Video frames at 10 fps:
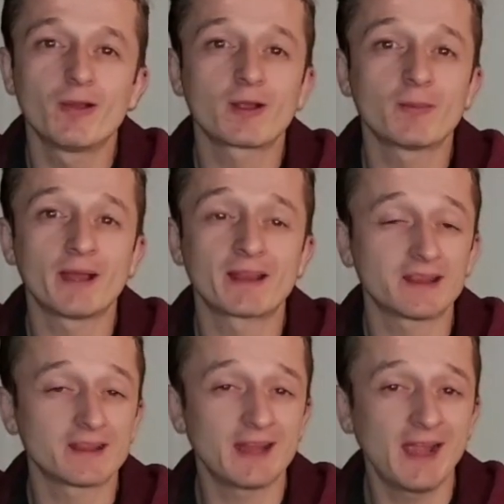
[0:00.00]
Welcome back
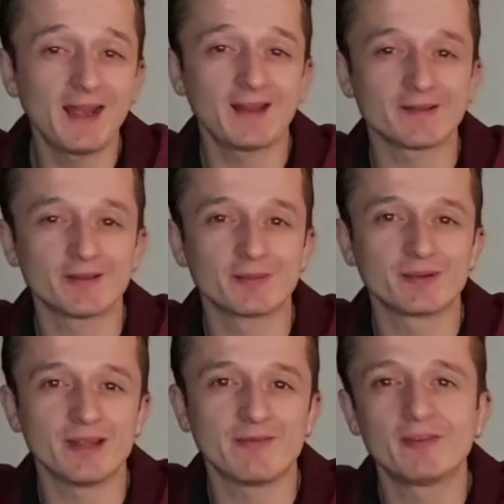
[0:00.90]
to Guitar Lesson
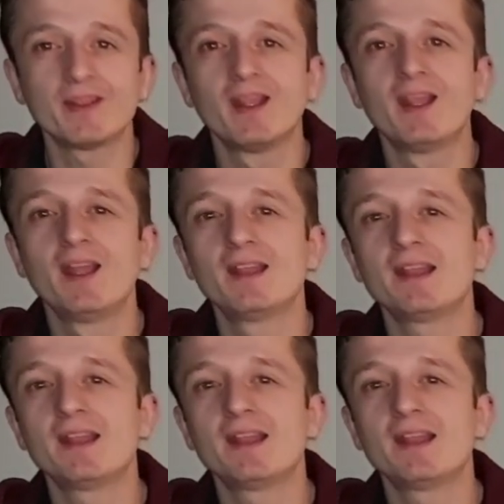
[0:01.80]
number 7.